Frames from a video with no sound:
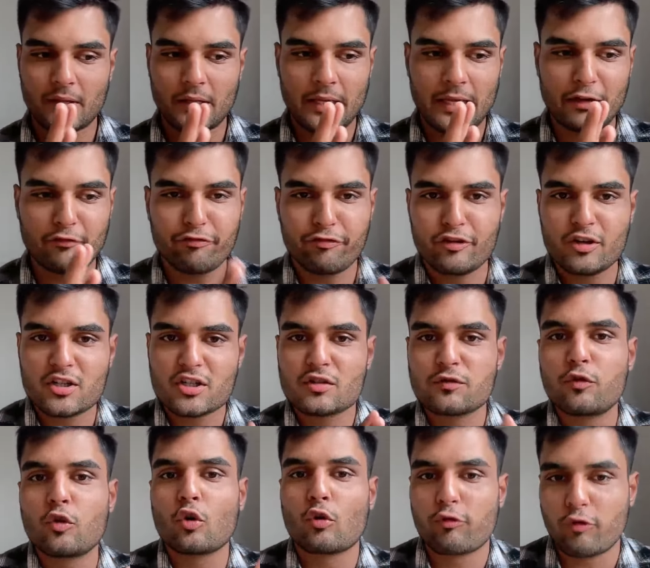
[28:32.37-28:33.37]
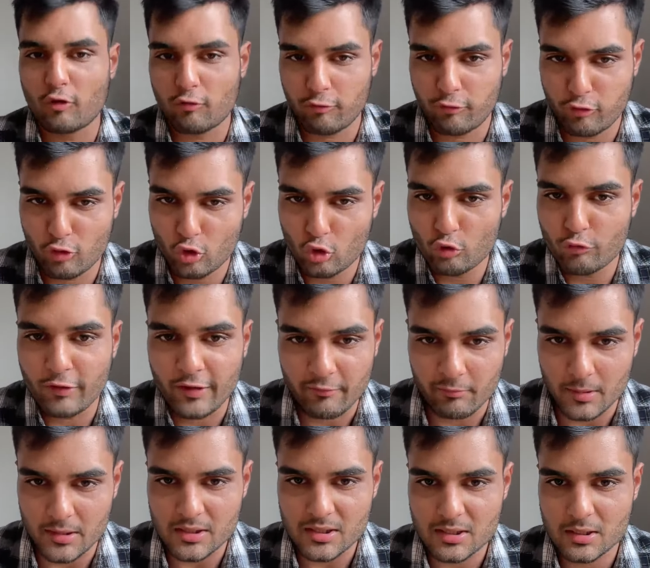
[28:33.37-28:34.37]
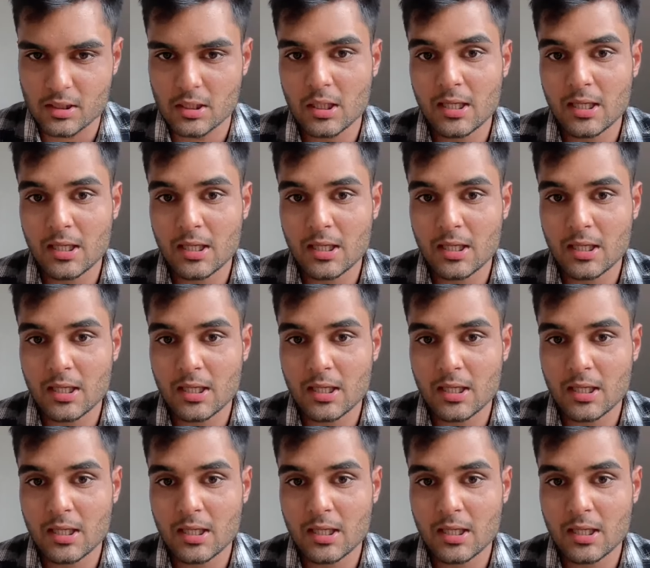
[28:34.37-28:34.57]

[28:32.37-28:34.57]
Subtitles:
in first 4 to 5 months.